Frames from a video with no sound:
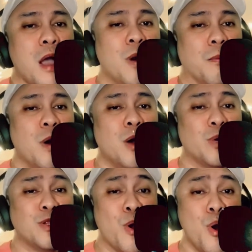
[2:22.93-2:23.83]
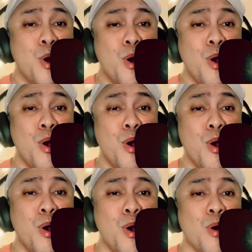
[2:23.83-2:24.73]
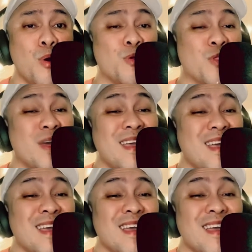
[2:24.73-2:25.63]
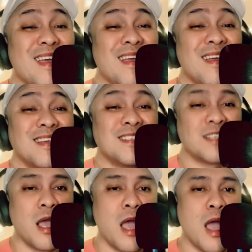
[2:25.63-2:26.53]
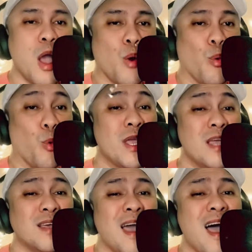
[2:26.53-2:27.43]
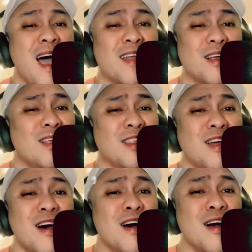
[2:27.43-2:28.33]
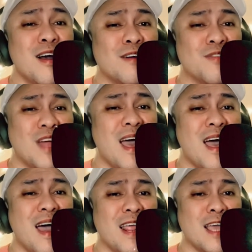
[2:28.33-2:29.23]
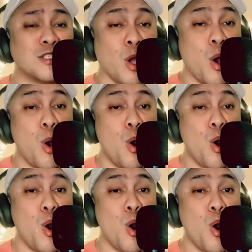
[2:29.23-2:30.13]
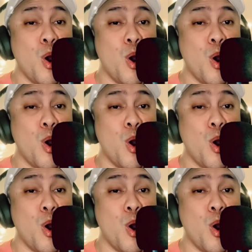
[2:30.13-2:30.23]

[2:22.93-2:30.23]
But we know this we got a love that is whole.